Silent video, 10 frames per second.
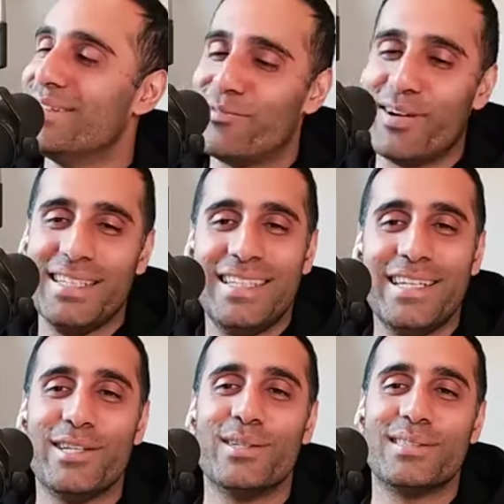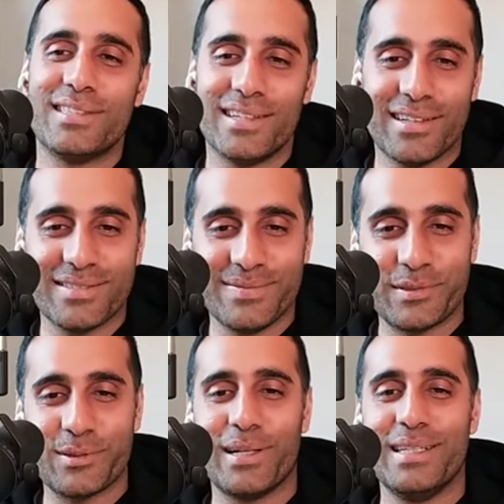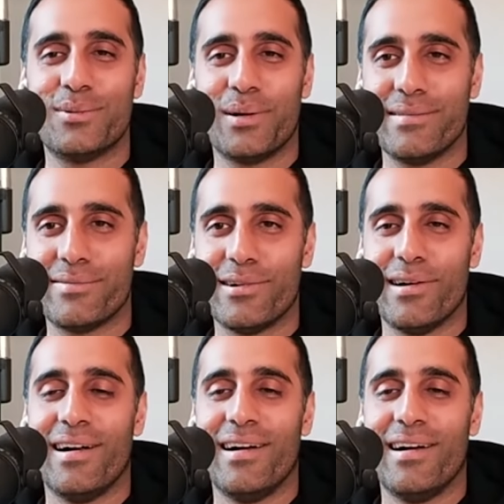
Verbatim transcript: the phrase no, he used. You, you know, man. 2024.